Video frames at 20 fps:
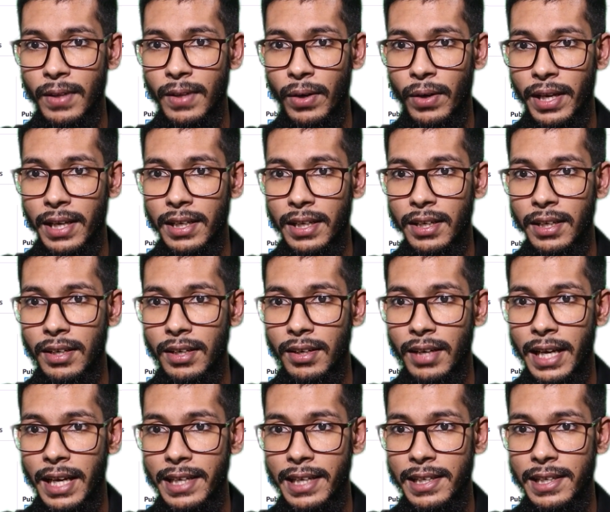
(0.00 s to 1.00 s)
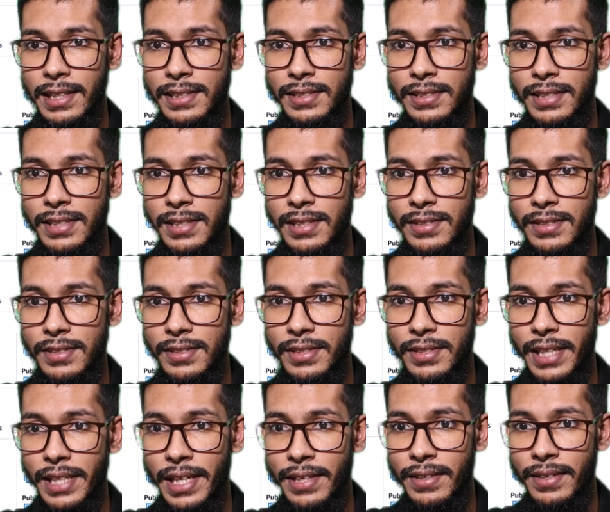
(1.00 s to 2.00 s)
Okay, like instance
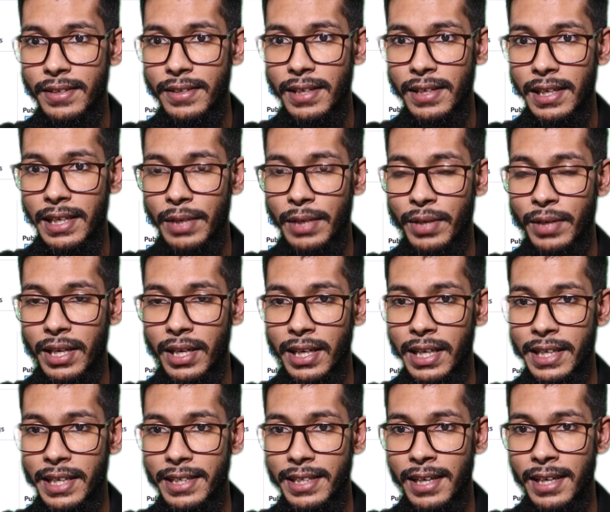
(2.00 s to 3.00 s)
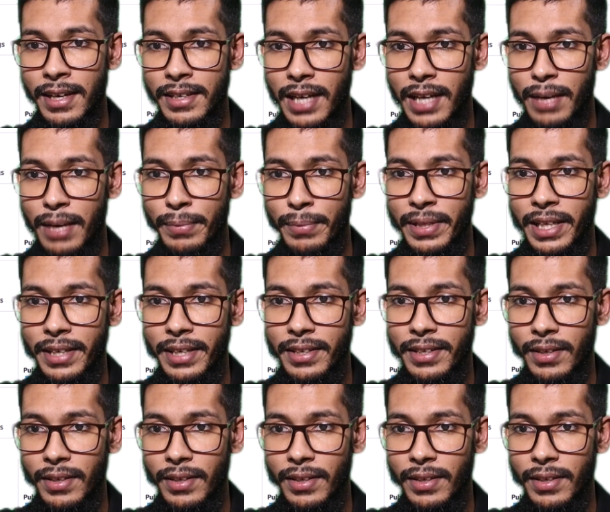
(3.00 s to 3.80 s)
state, you can click here terminate.